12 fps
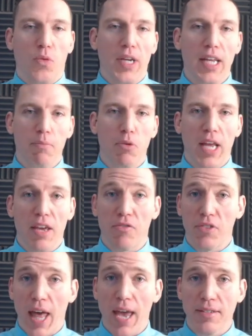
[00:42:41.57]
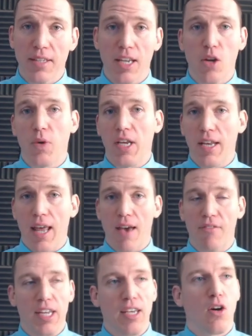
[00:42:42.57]
We didn't put any flags in there. We didn't
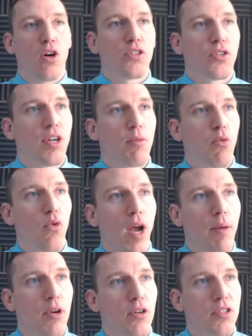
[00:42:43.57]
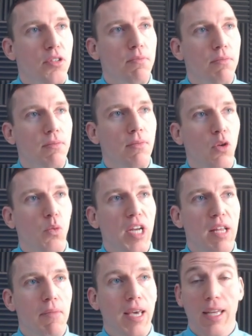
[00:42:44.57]
have any altering parameters. We
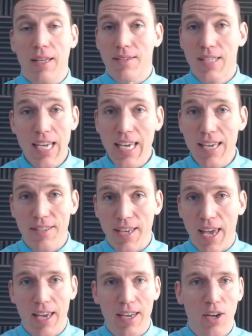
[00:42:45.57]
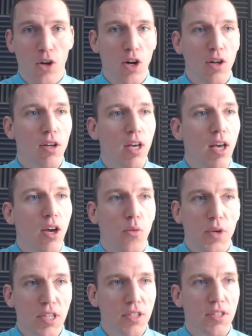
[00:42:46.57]
didn't make it a sneaky scan at all.
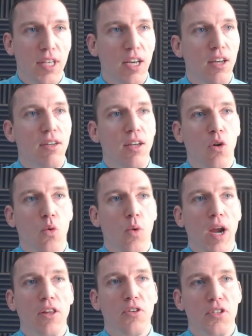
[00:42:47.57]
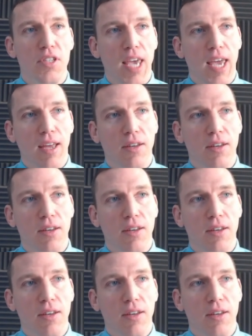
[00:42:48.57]
We just did a regular scan.